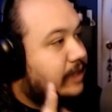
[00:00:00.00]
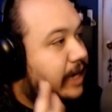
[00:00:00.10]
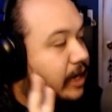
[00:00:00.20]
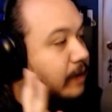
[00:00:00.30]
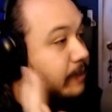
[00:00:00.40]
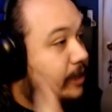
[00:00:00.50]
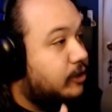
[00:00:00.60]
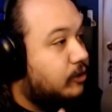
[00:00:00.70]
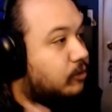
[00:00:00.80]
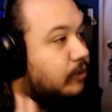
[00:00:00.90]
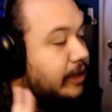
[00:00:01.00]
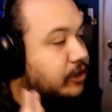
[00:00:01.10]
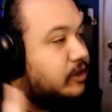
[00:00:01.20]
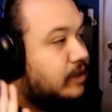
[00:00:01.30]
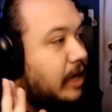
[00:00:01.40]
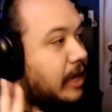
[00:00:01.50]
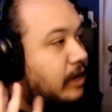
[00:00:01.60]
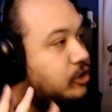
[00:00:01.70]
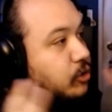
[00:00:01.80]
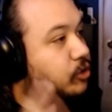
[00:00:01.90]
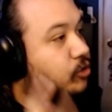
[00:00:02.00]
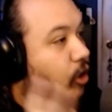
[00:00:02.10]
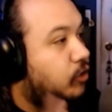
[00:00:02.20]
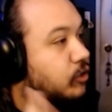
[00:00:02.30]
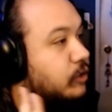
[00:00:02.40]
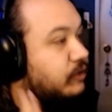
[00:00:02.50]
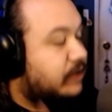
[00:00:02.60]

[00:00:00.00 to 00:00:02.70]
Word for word: Stand up, be you. Like just do your own.